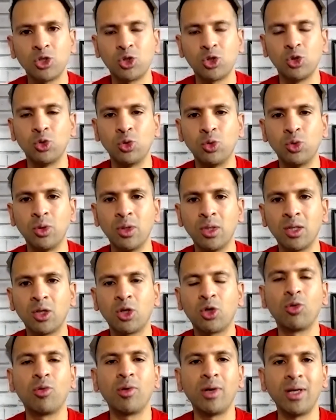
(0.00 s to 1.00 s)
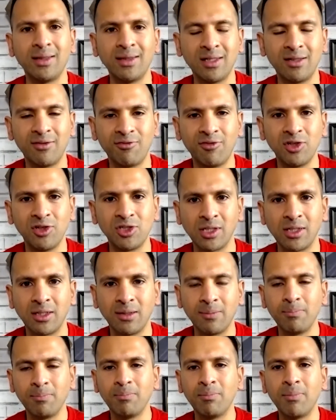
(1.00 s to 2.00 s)
to create this
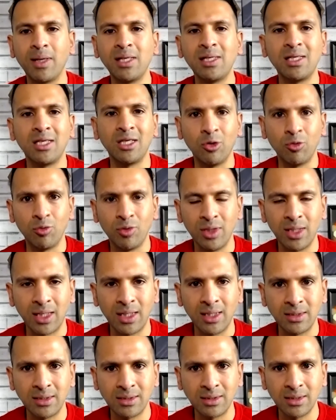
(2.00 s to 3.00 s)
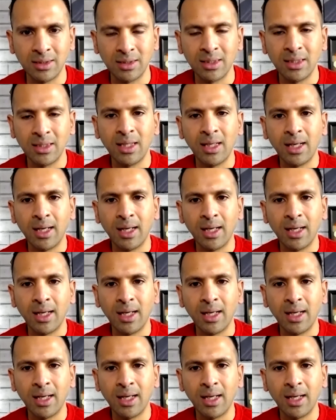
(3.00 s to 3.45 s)
vision and make it a reality.